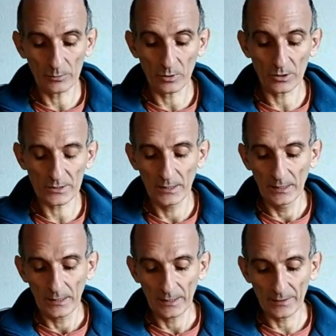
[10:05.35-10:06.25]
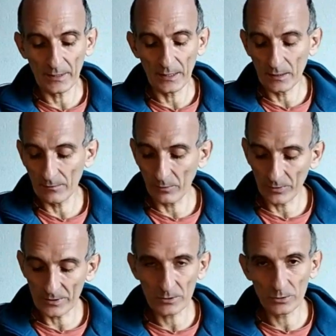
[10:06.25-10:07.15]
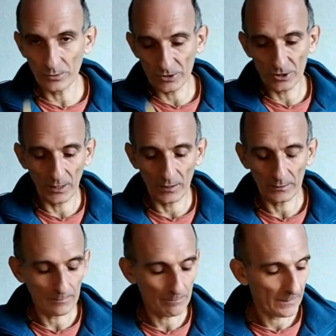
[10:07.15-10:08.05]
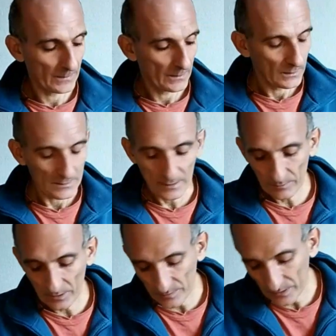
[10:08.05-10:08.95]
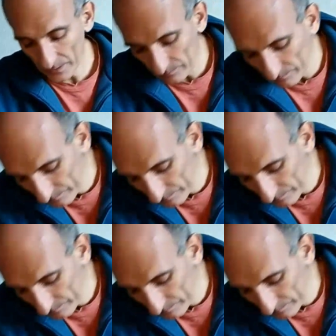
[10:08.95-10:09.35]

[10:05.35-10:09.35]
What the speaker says: works, and then I give all this to the child. Sometimes I